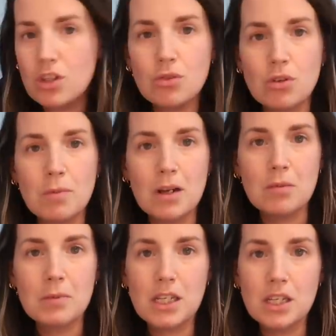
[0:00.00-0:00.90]
want to talk about
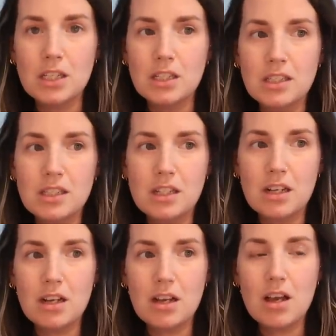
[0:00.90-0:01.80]
it because
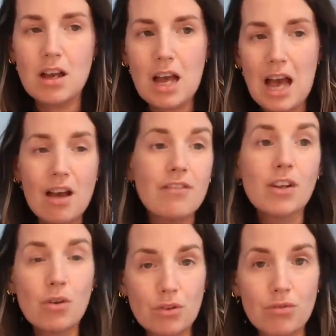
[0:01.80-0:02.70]

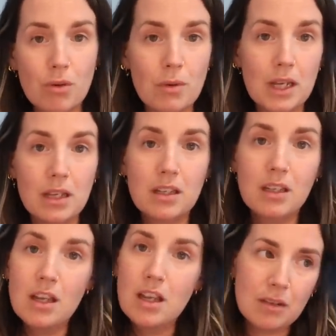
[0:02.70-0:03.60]
having gone through it,
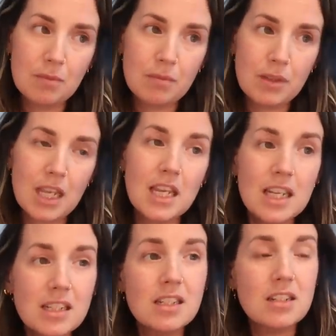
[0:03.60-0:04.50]
it
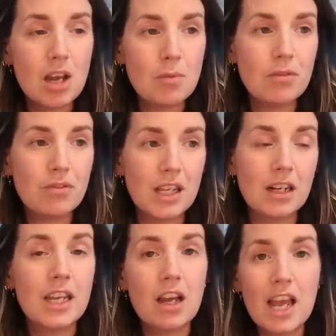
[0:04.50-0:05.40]
is the type of
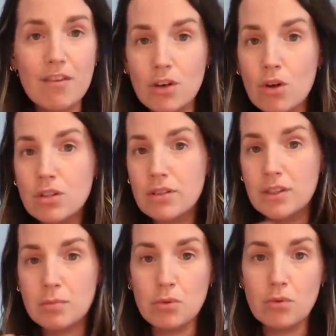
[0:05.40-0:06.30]
thing... Like, I have lots of
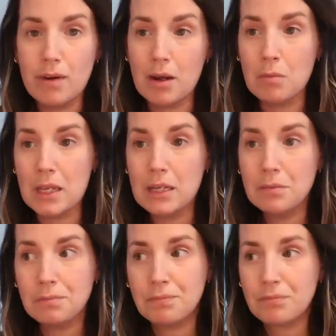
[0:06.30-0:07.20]
support around
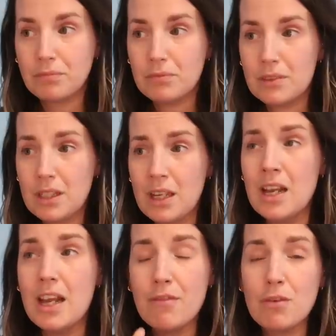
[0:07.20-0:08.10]
me
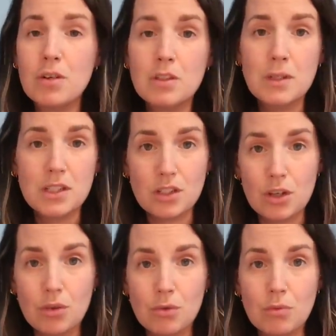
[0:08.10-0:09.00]
and everyone's been
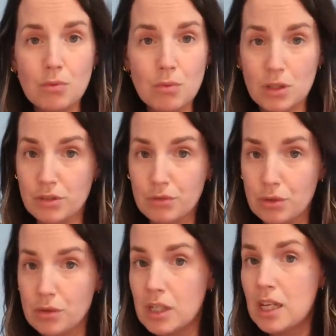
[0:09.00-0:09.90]
so
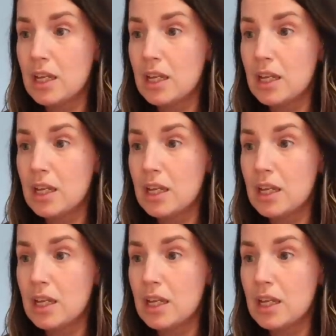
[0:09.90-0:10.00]
wonderful.